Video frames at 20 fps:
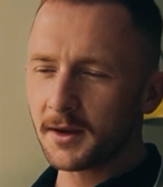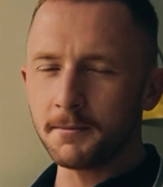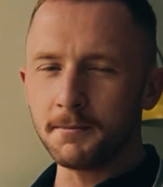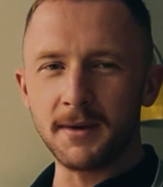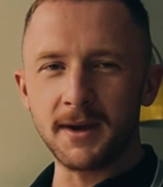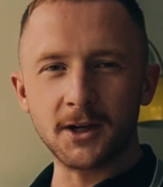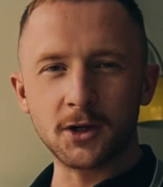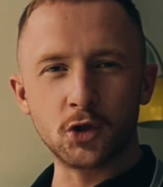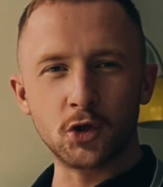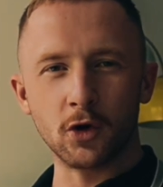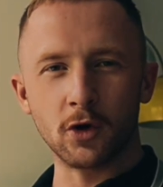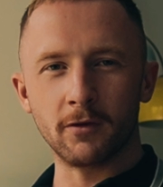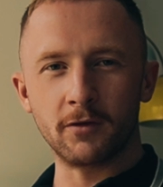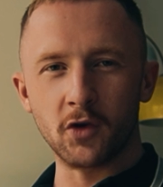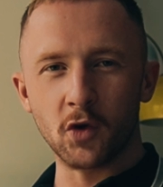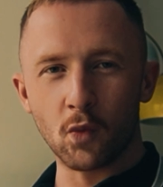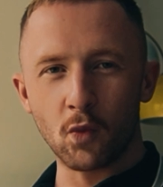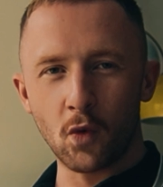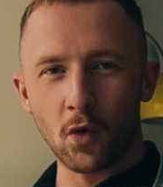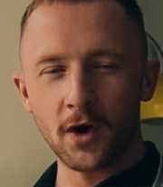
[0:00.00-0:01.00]
Make sure
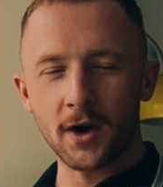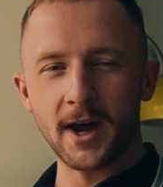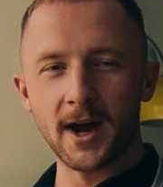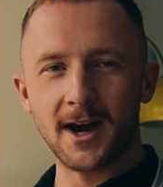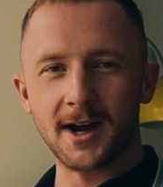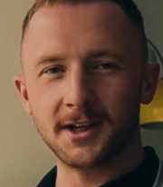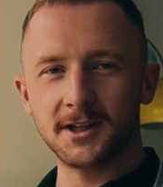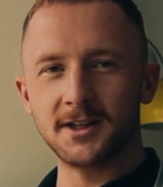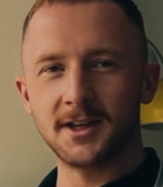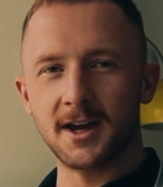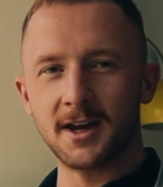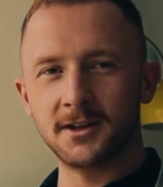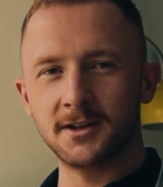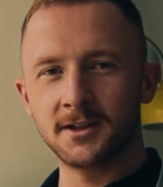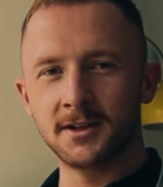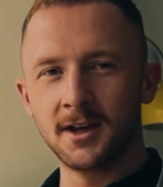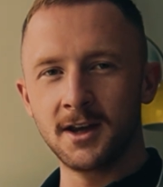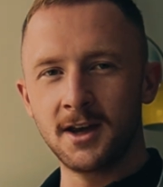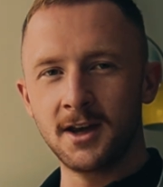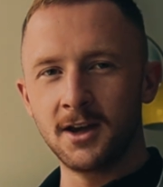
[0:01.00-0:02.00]
if you want
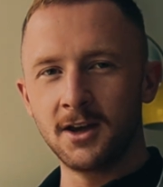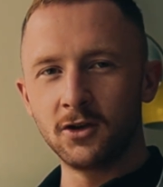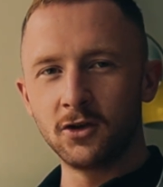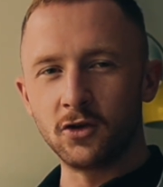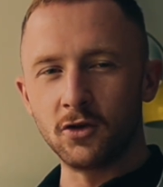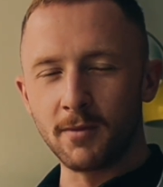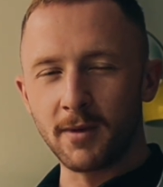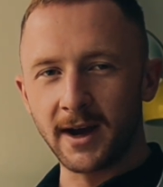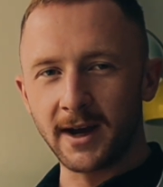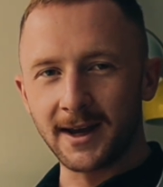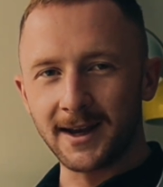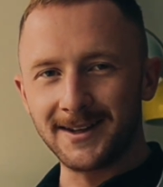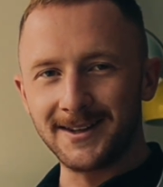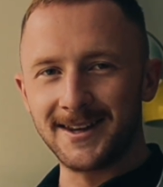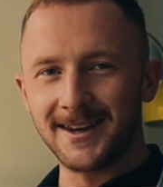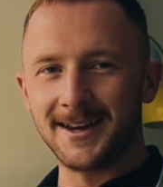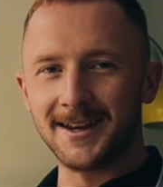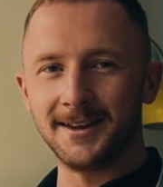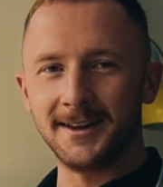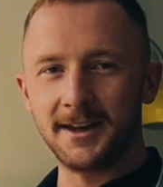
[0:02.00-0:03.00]
access to my
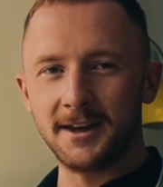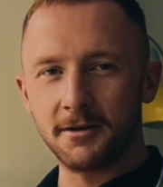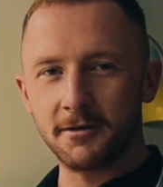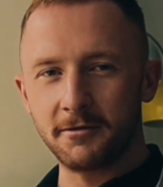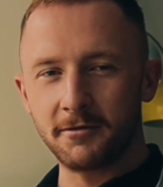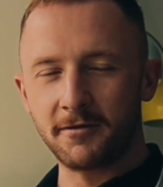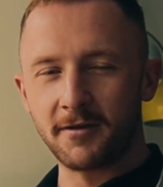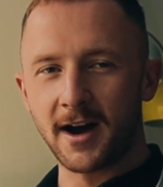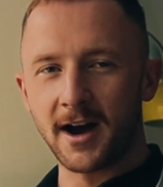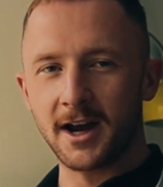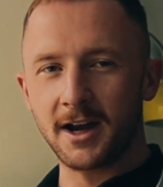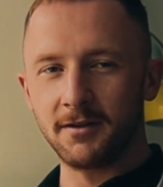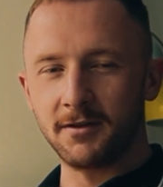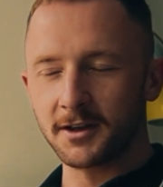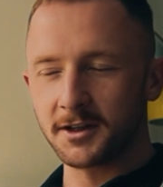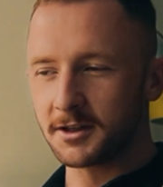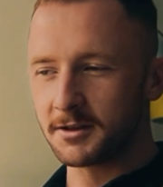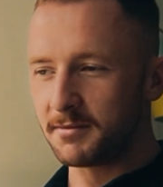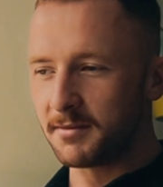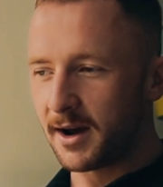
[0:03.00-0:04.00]
daily 5,
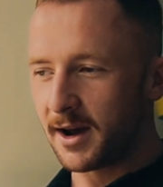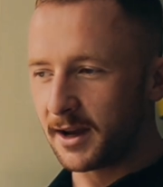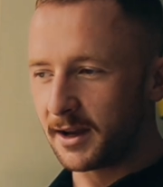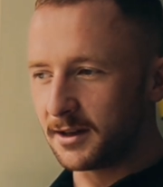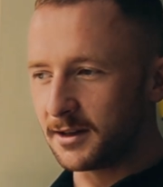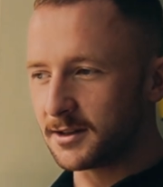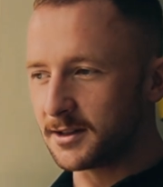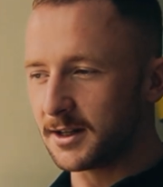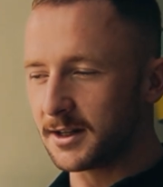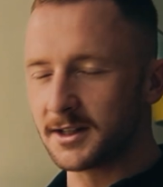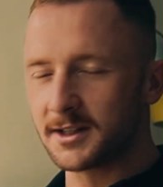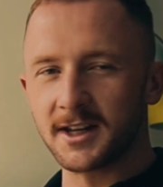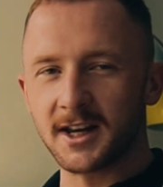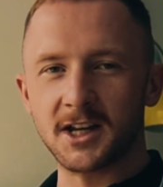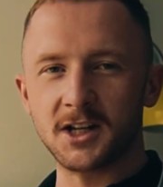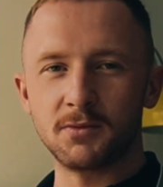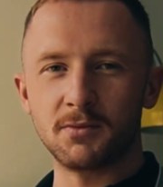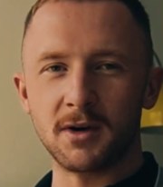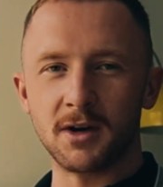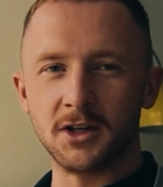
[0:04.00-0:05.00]
this is my
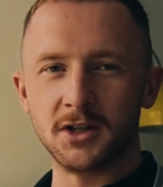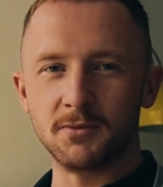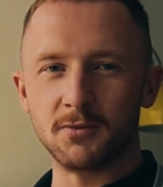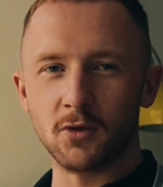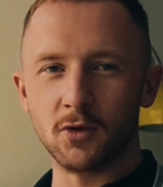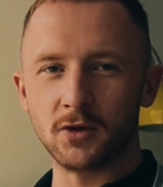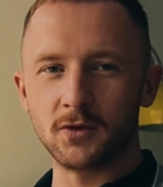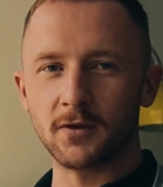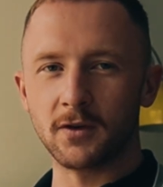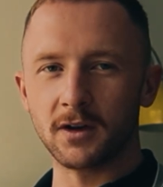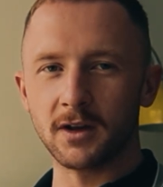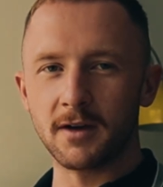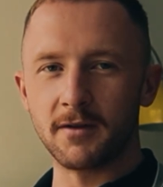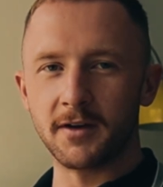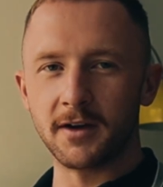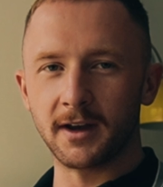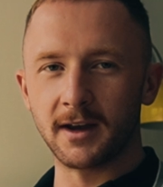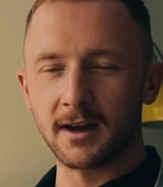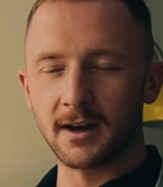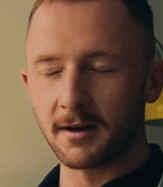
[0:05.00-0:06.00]
success principles for
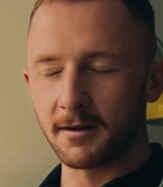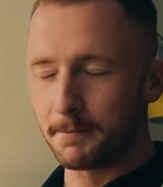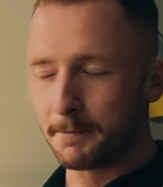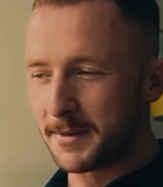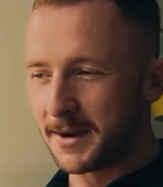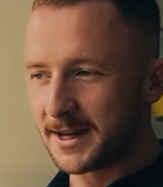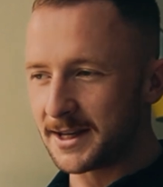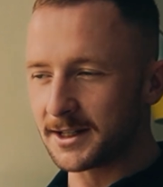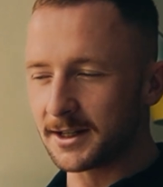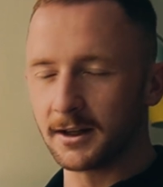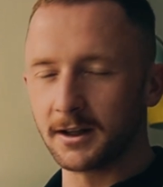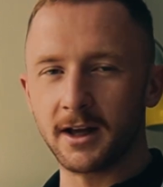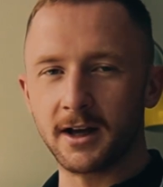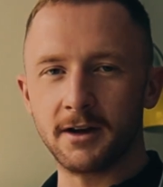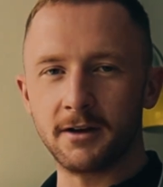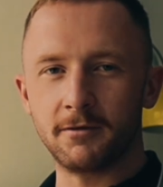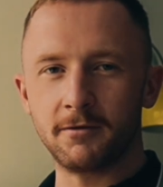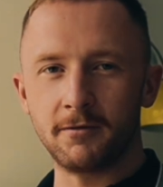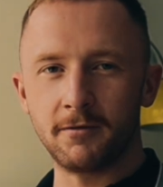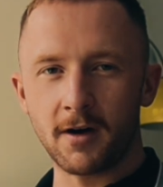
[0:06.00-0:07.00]
living an amazing
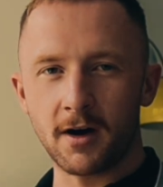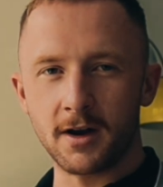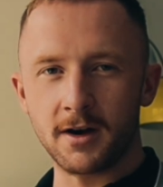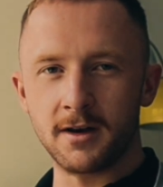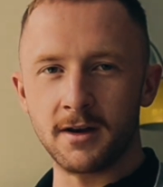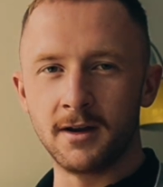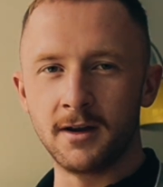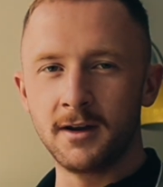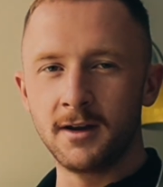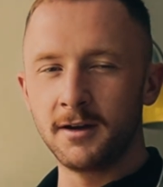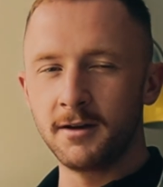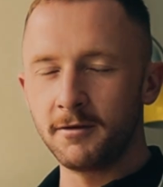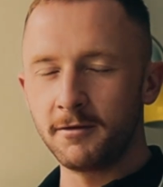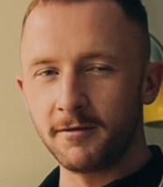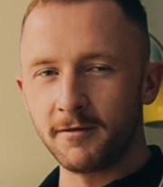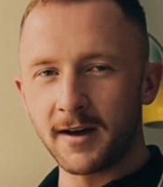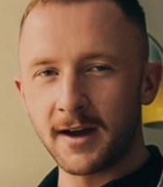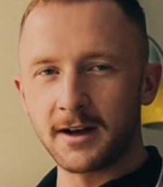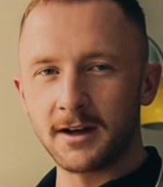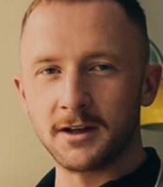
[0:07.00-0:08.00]
life, fun,
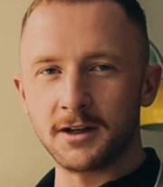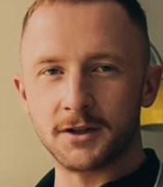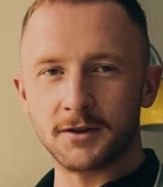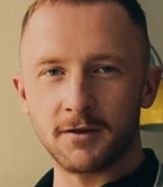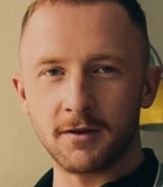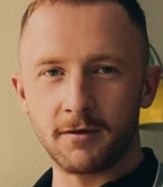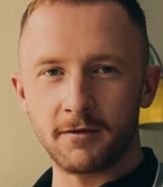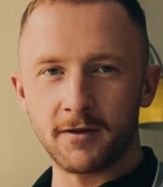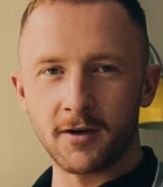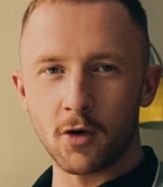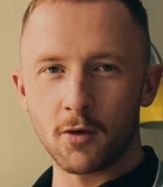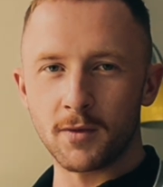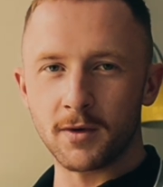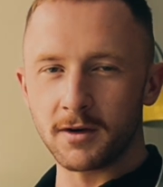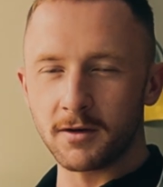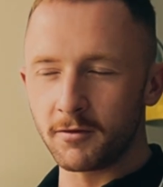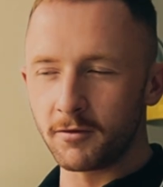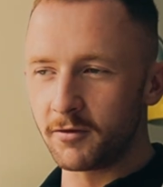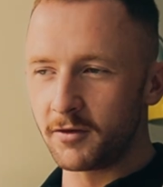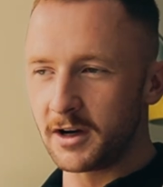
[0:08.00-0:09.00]
fitness,
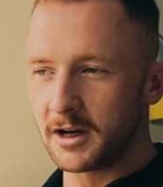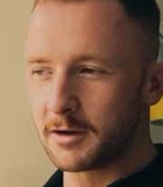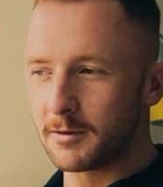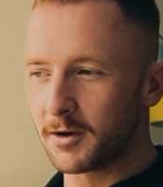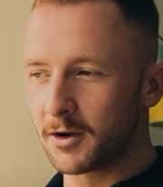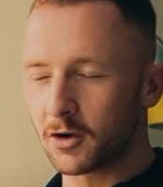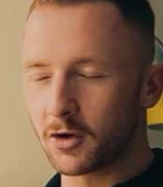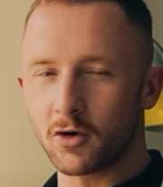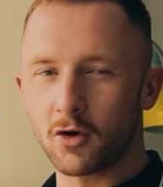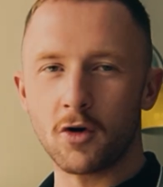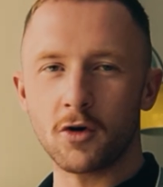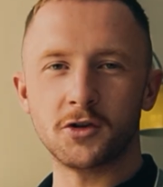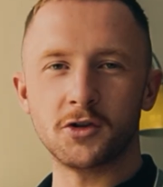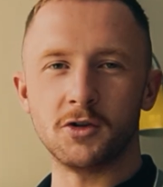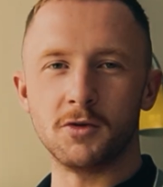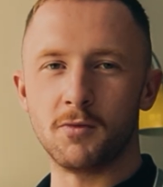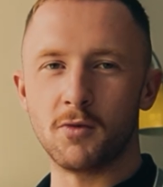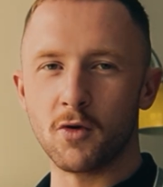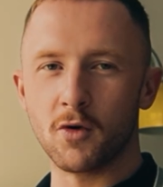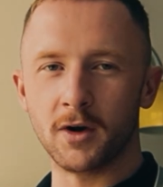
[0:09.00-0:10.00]
fulfillment and freedom across
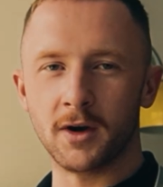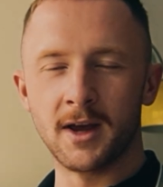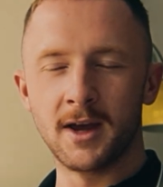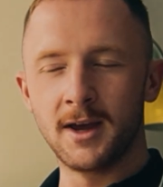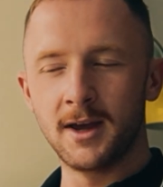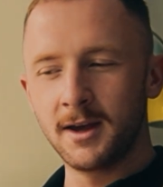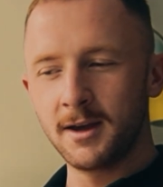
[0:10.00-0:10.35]
the board.